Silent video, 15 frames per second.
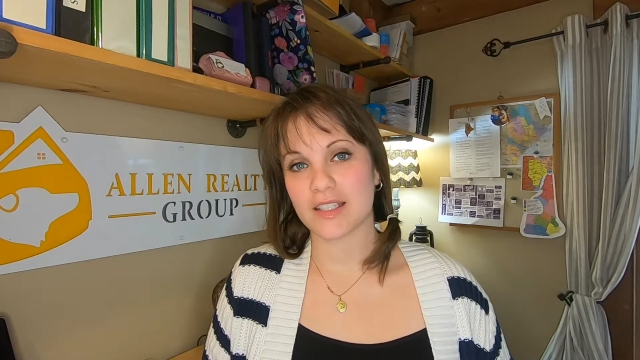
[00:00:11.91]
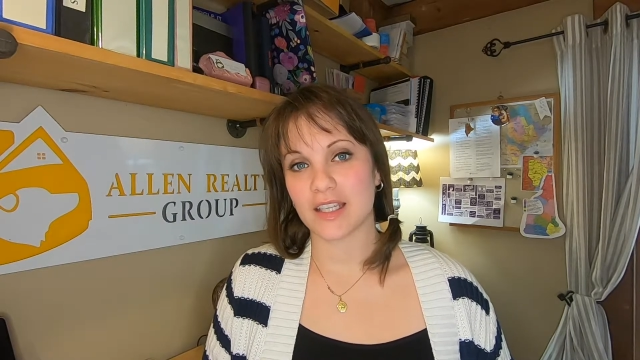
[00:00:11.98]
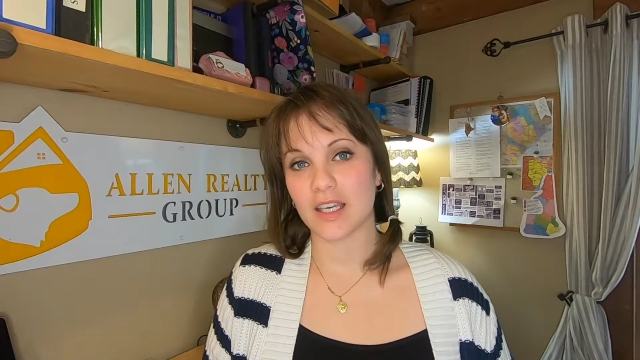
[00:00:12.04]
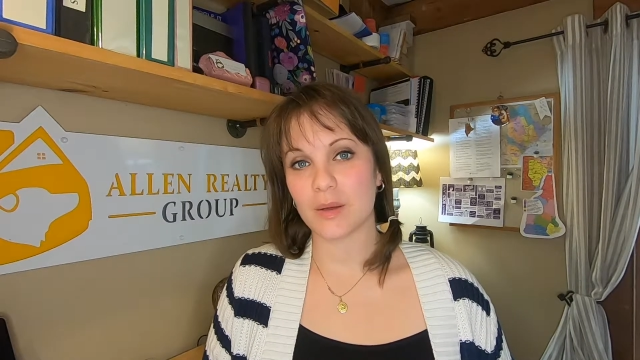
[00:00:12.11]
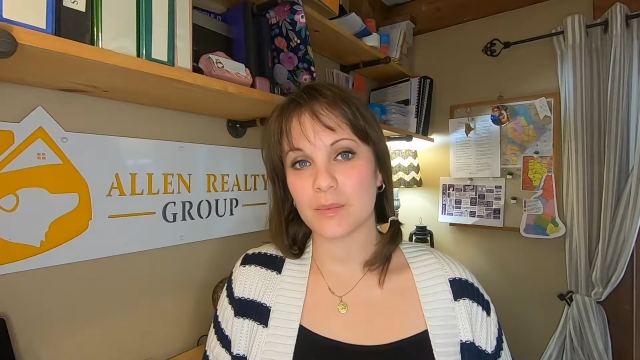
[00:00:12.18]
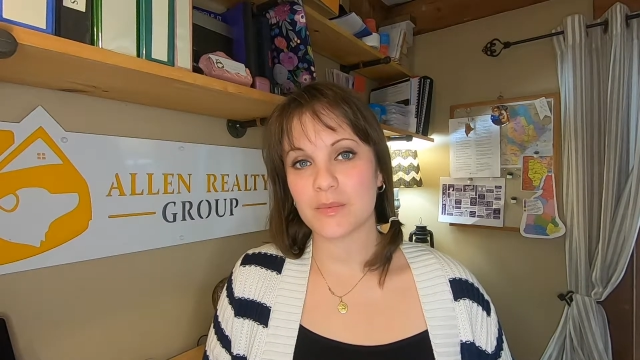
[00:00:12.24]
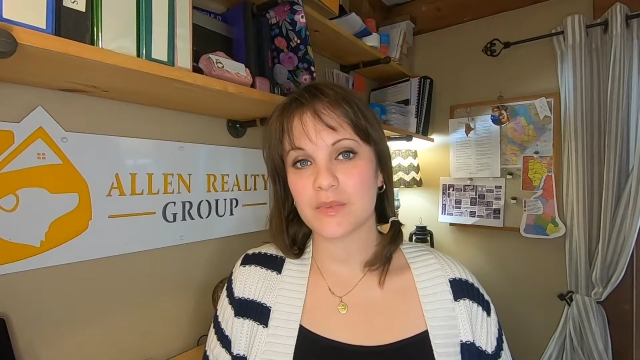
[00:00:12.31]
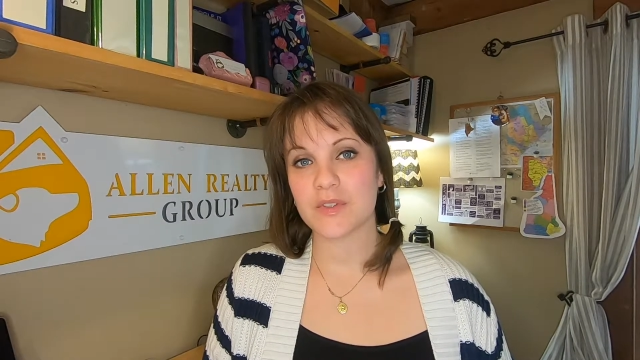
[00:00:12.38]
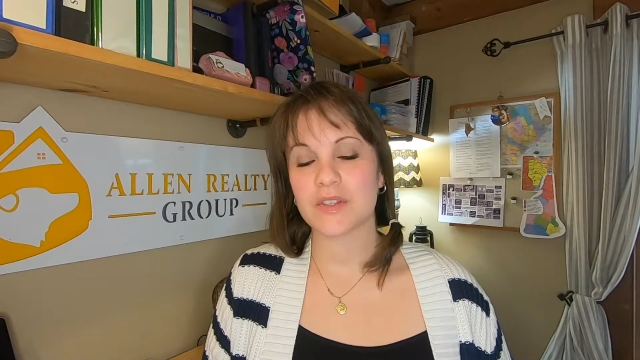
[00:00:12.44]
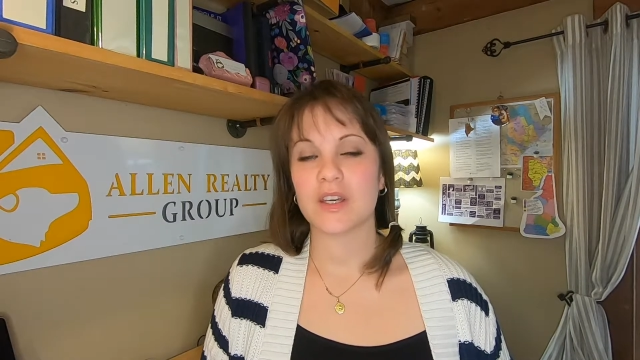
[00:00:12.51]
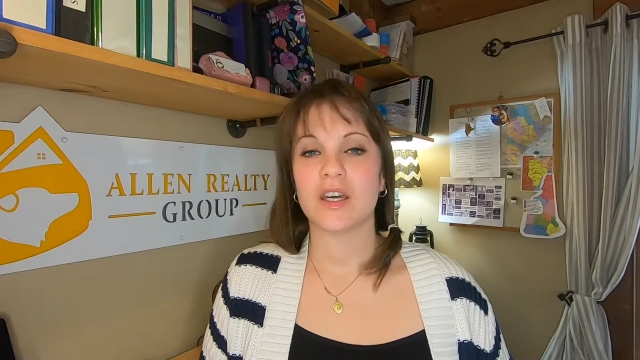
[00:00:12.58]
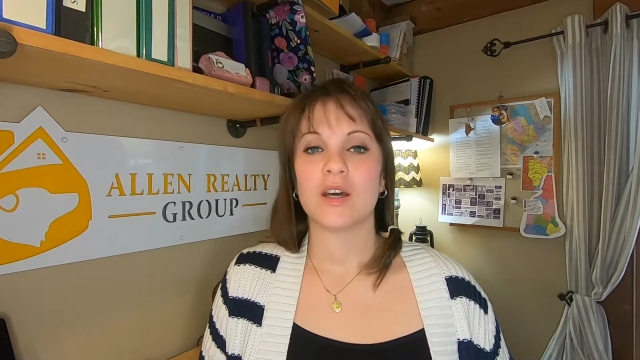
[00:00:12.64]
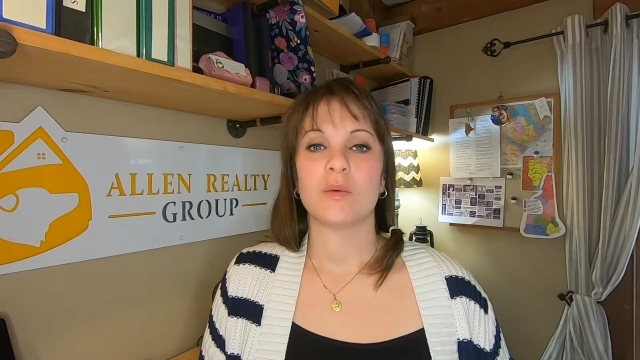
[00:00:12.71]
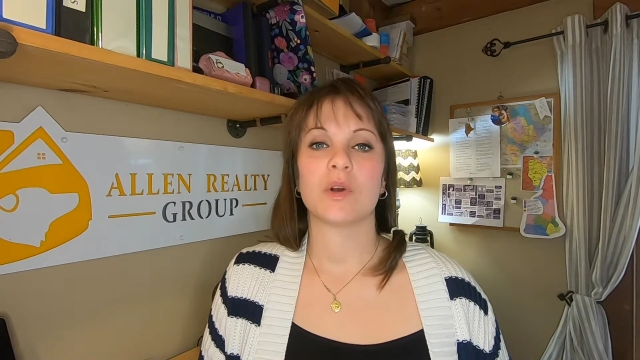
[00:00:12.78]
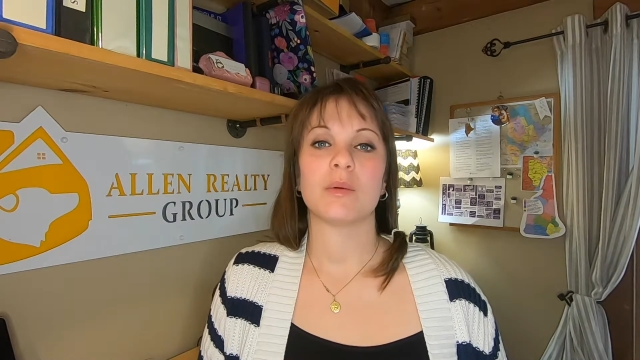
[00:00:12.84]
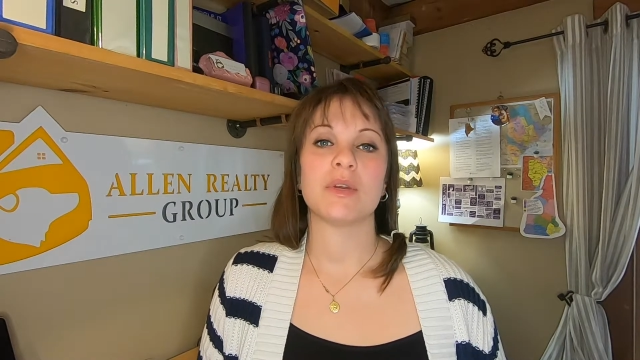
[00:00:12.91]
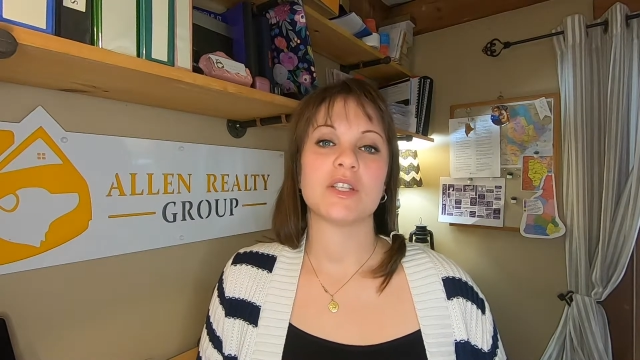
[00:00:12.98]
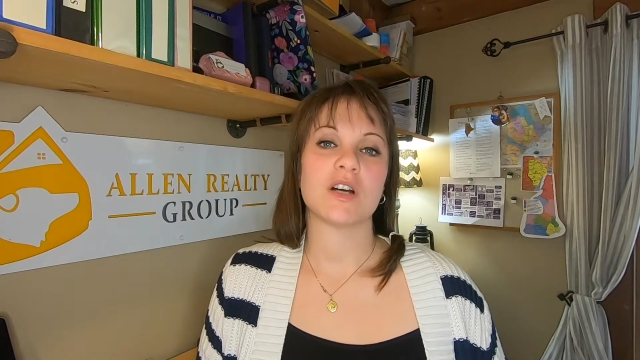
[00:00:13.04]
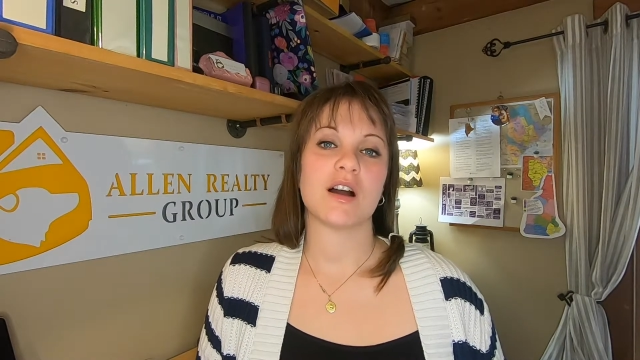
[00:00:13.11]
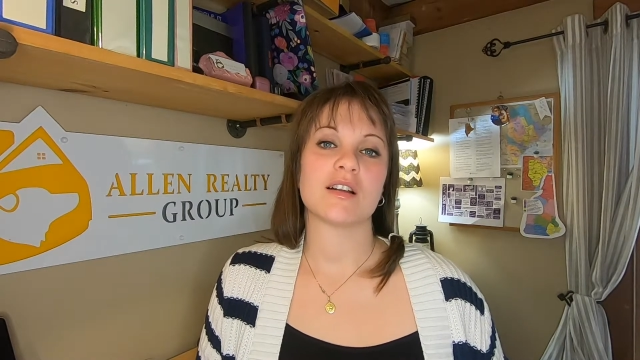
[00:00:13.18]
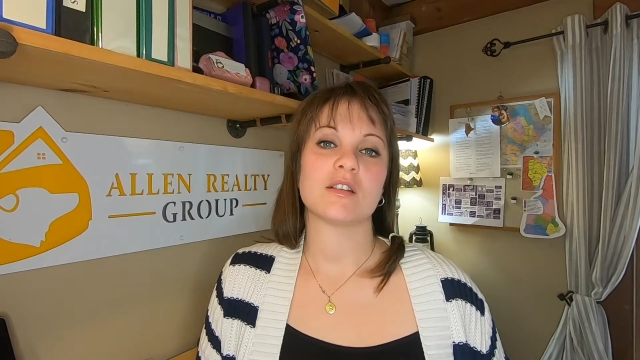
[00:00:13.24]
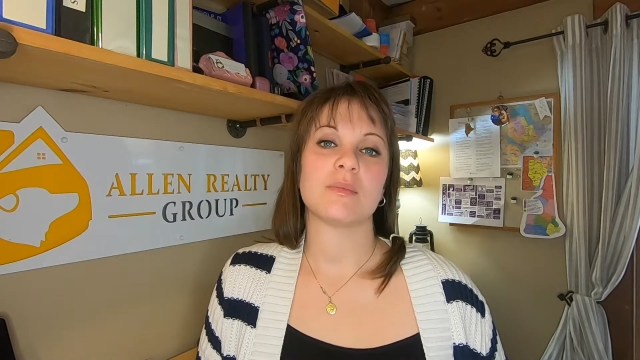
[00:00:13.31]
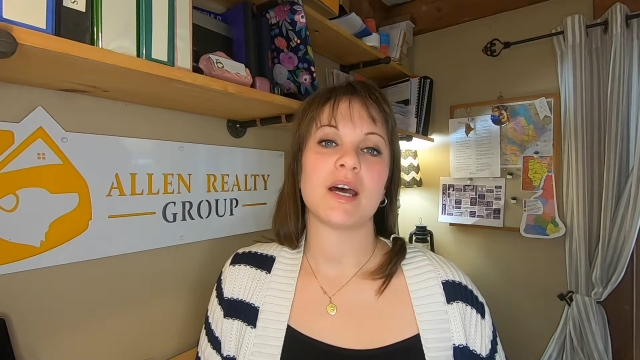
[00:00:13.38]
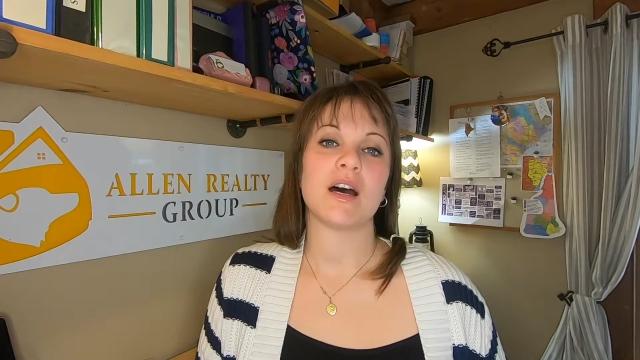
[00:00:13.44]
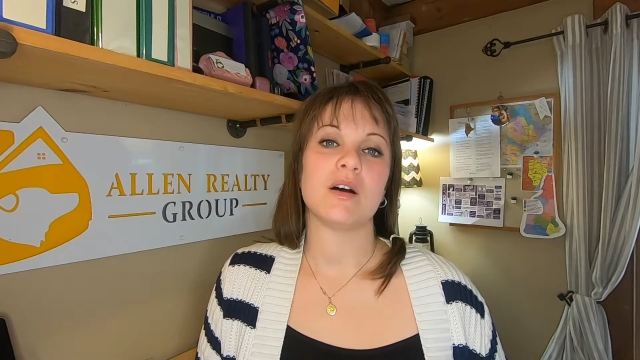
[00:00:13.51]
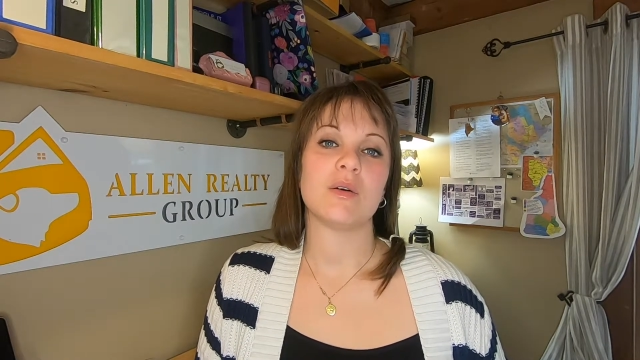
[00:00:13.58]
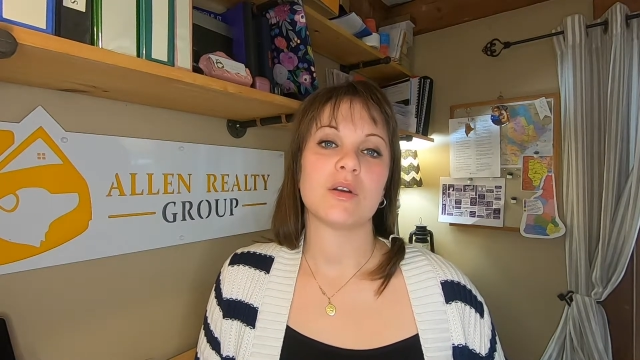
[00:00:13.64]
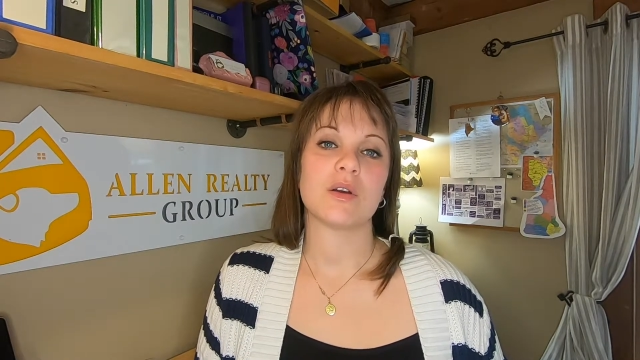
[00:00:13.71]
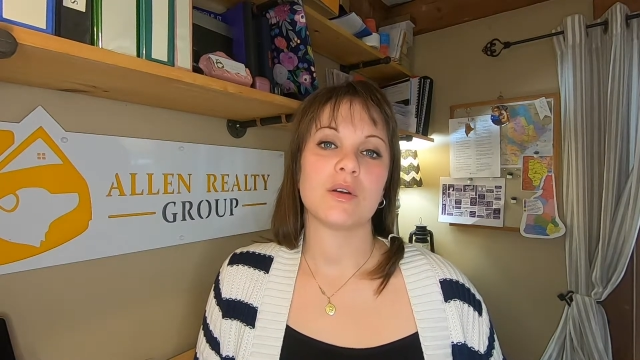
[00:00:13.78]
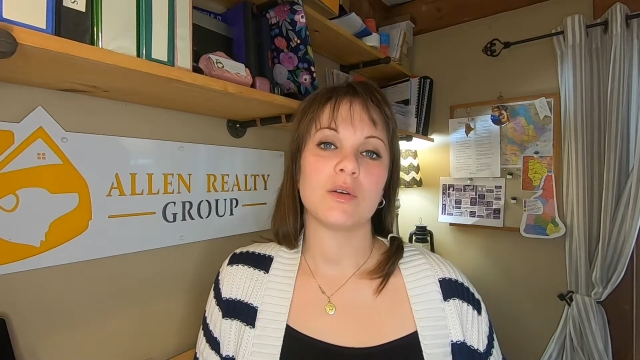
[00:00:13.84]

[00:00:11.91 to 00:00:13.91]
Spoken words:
tips, where we talked about